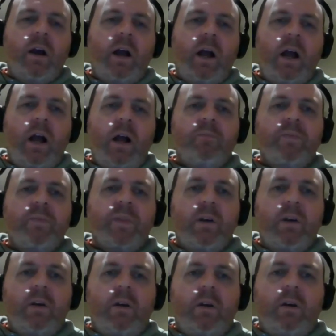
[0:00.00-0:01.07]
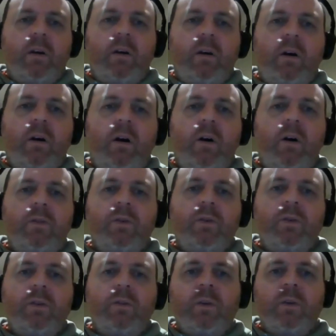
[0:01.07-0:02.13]
I
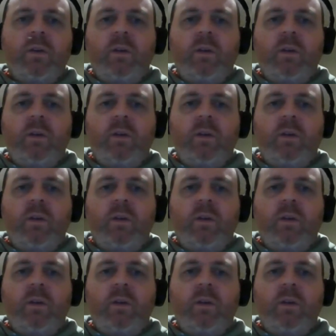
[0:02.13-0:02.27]
thought